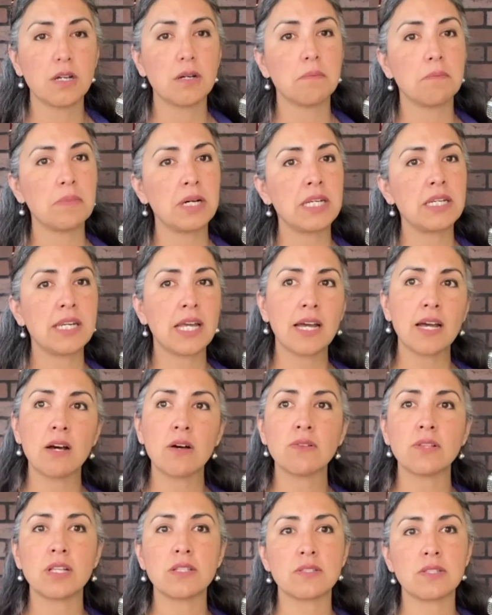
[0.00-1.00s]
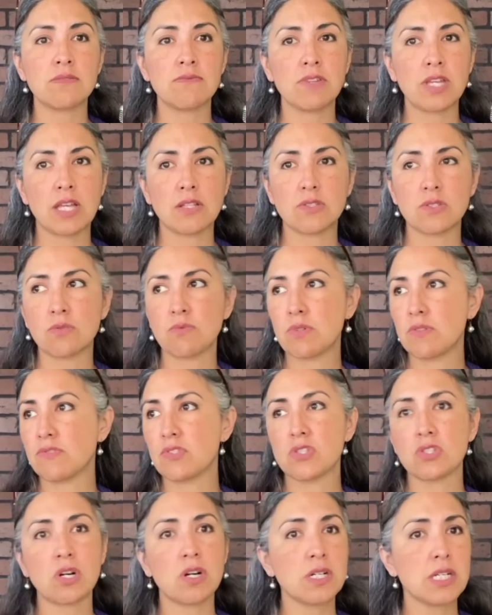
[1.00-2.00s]
But now let's advance. So we've
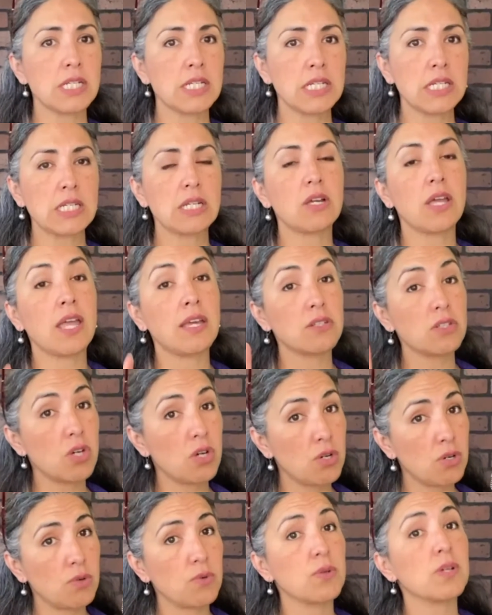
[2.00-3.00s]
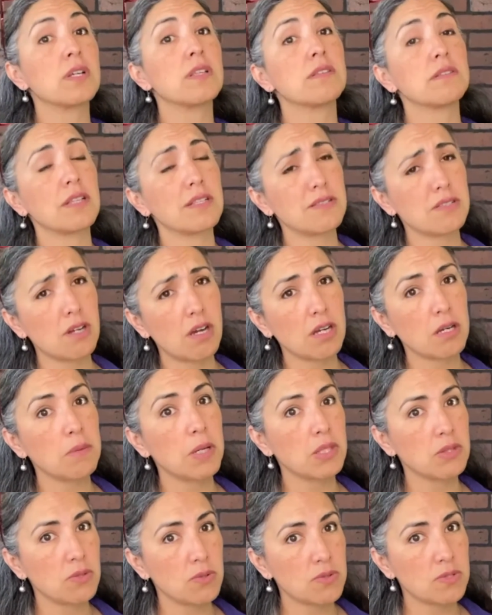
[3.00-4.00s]
started it, and let's talk
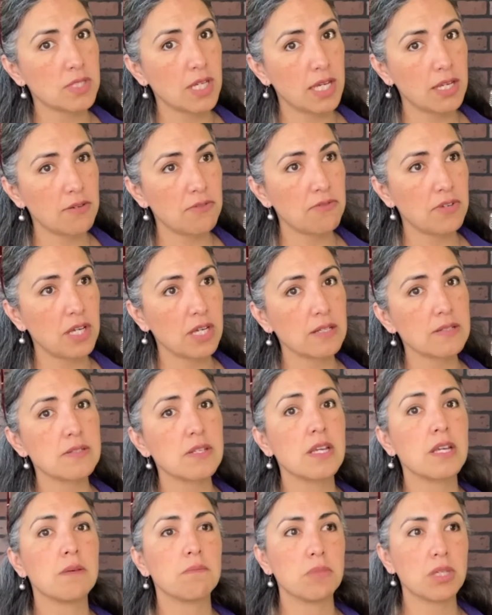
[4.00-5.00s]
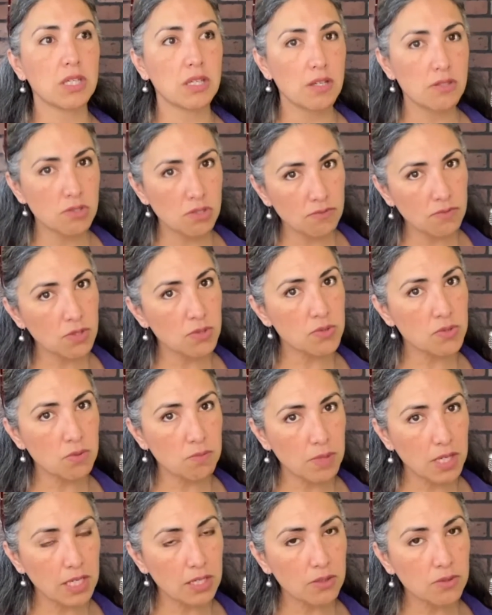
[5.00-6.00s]
about those side effects. Because of those
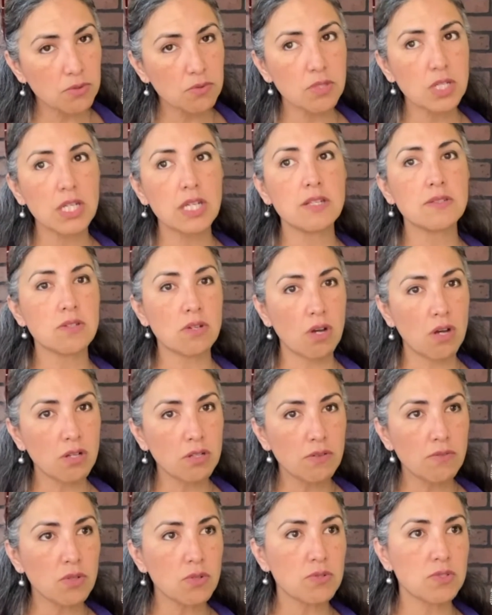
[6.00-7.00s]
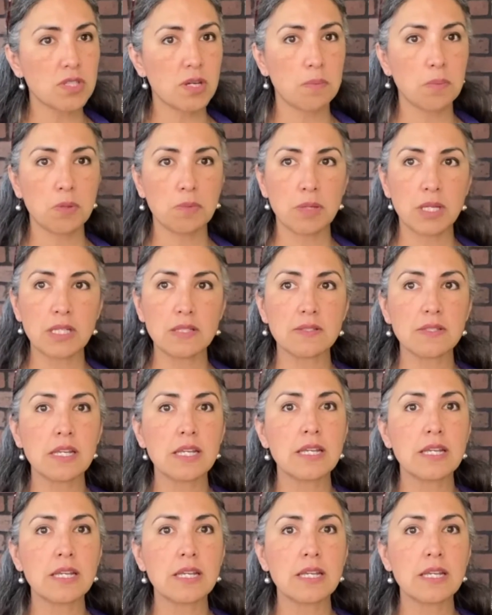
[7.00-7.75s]
omega-3s and all of those supplements,